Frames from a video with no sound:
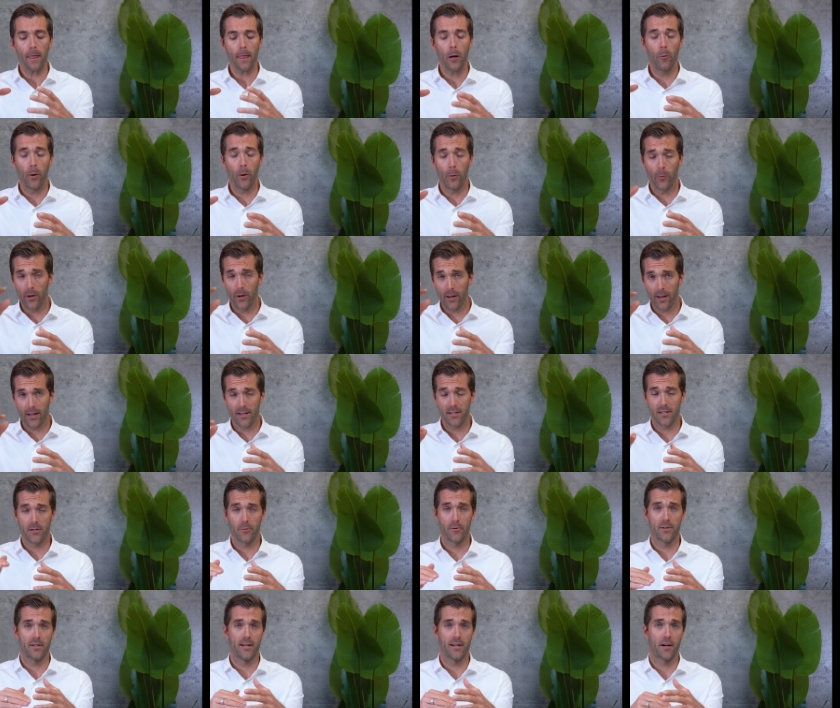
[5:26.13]
we realized
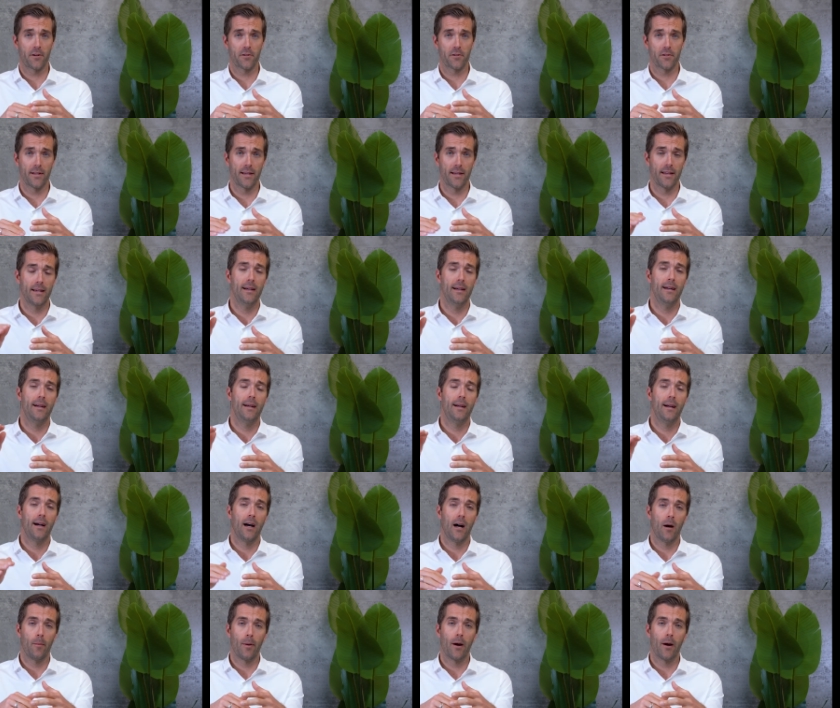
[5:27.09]
there was actually
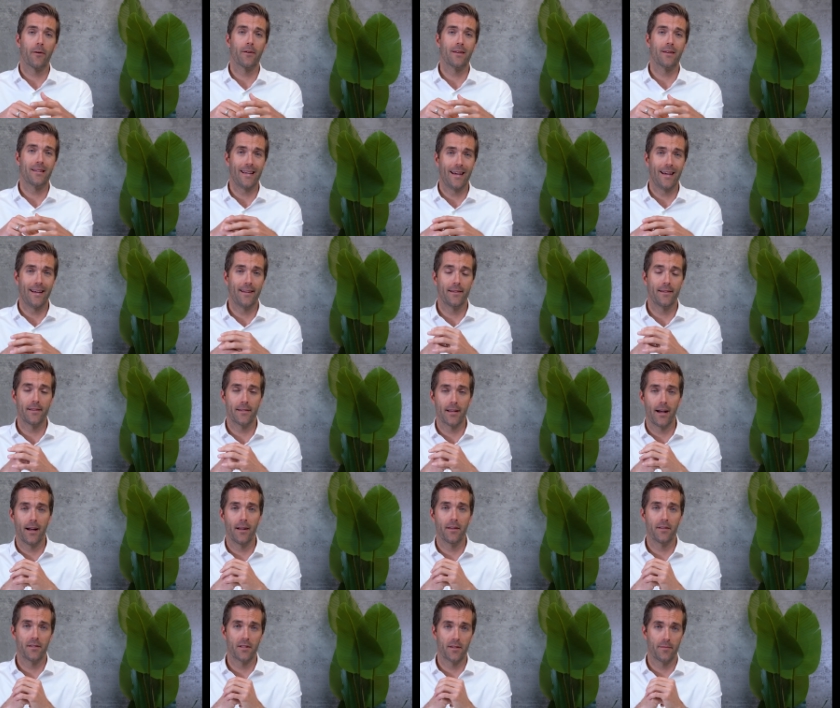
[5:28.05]
about 10
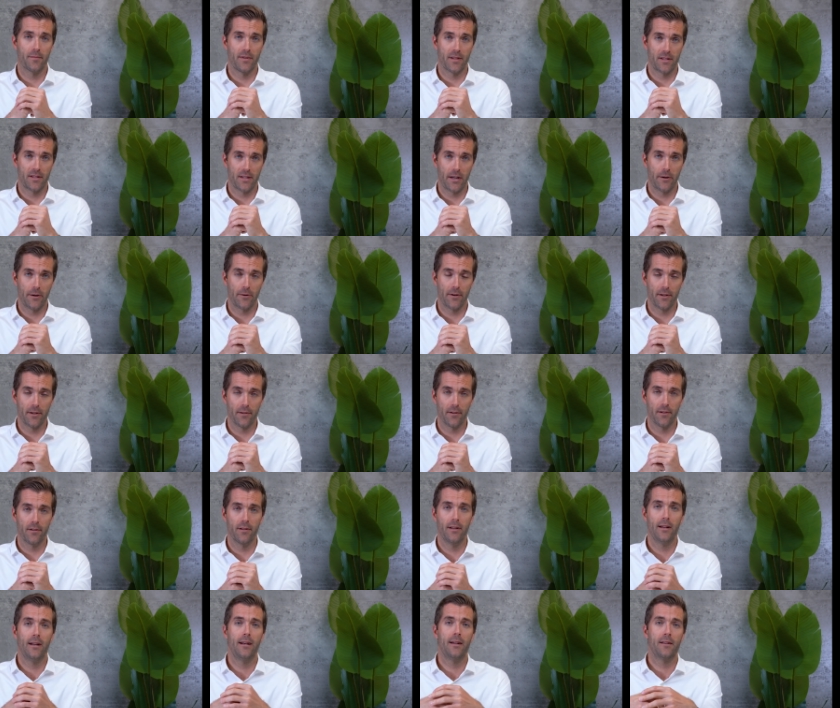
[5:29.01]
tons of
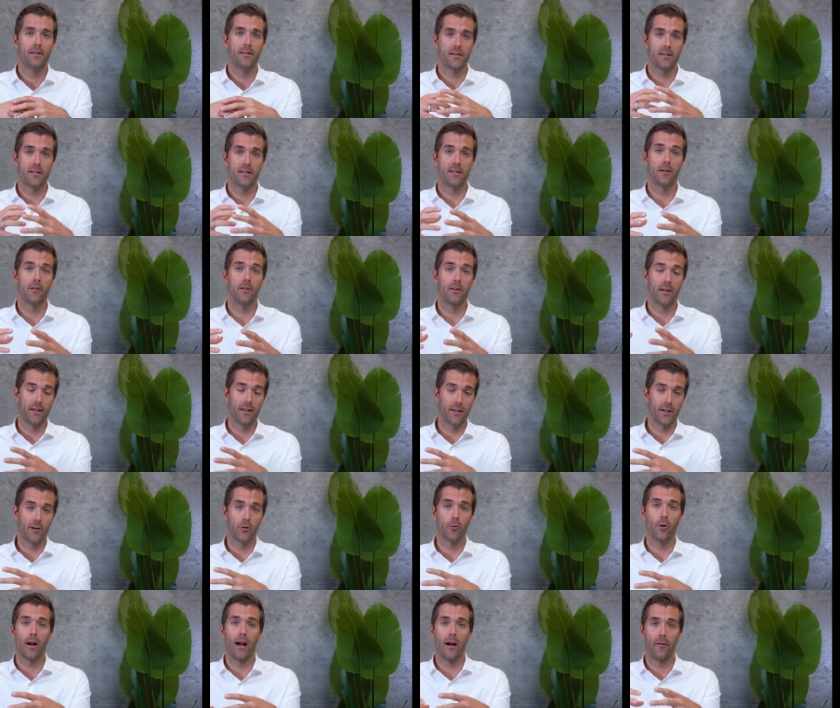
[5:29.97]
material still in the
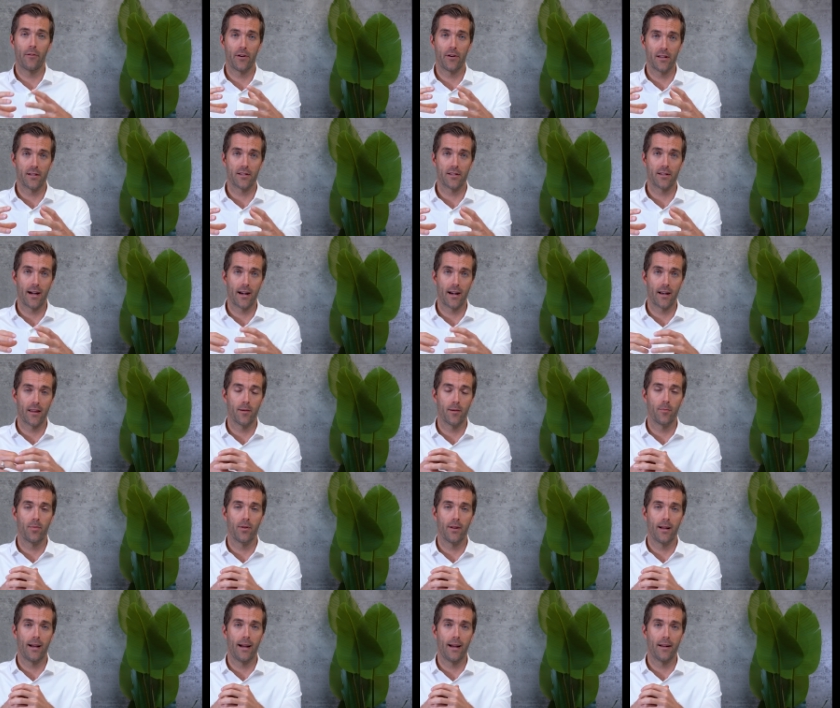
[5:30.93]
gravity side of the
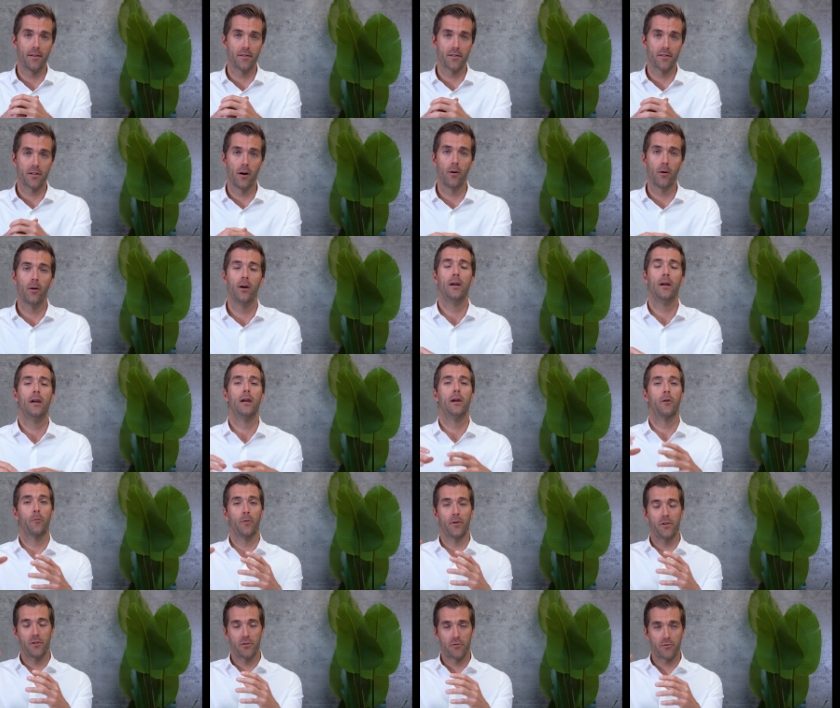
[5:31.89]
plant. So
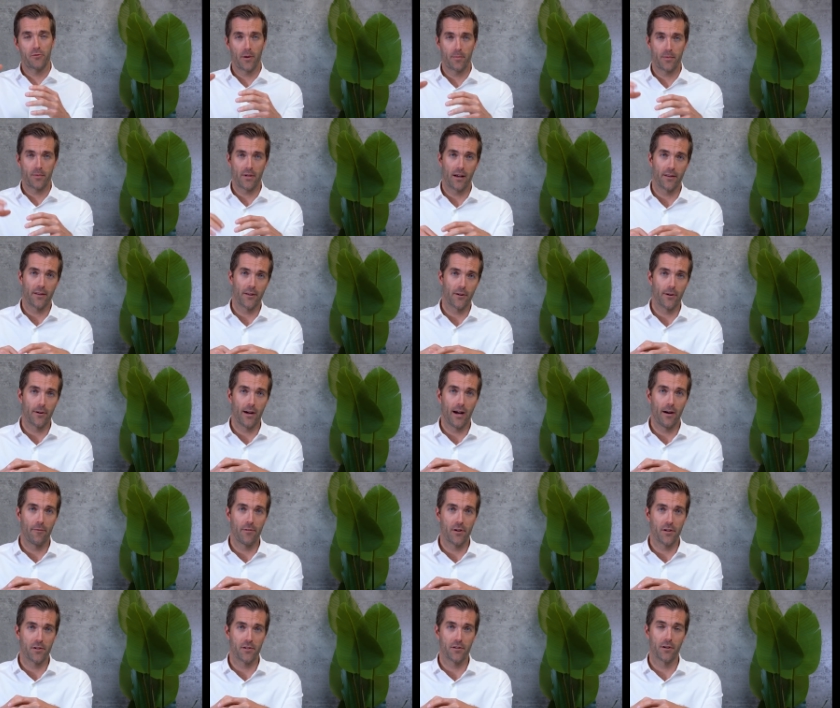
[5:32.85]
we stripped down the
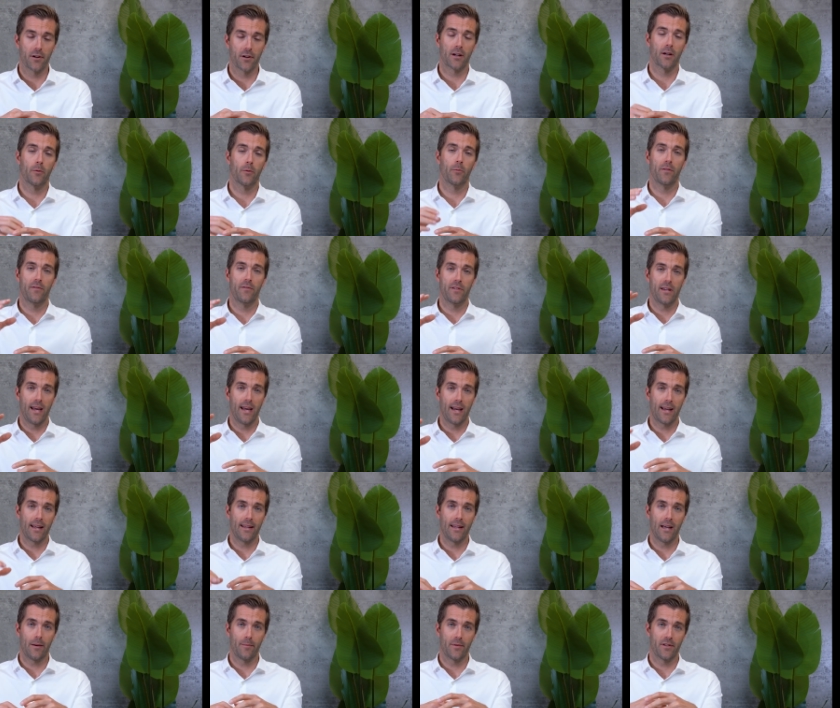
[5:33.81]
gravity circuit, we've
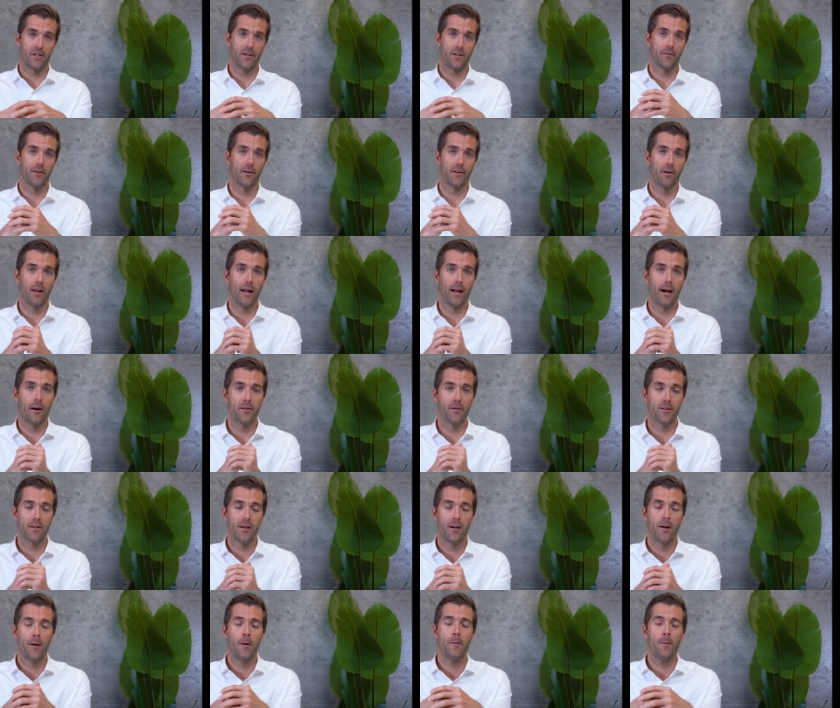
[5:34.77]
taken that material out,